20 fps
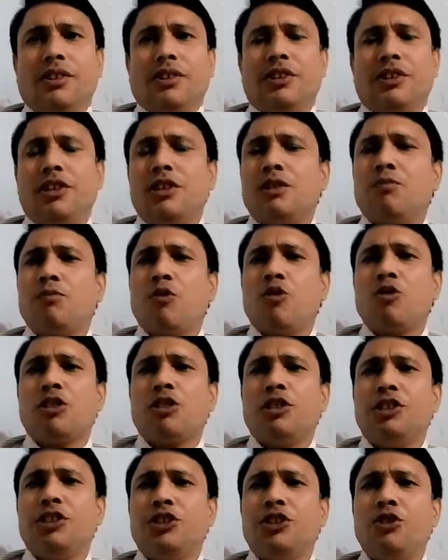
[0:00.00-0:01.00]

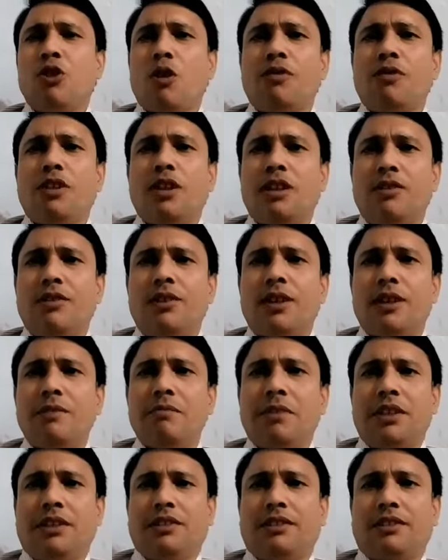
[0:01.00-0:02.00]
responsibility of a
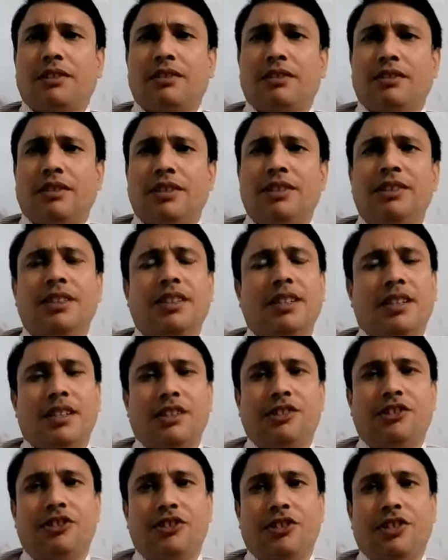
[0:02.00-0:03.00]
government in a
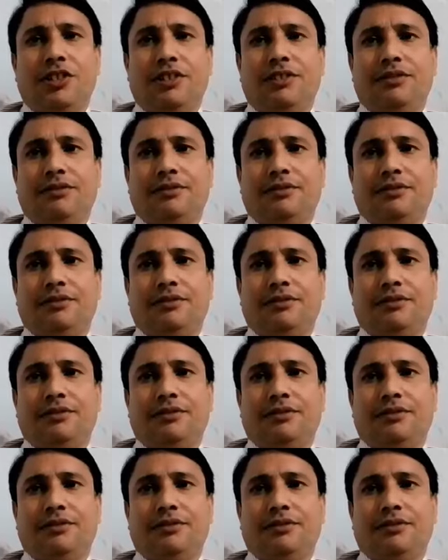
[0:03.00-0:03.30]
country.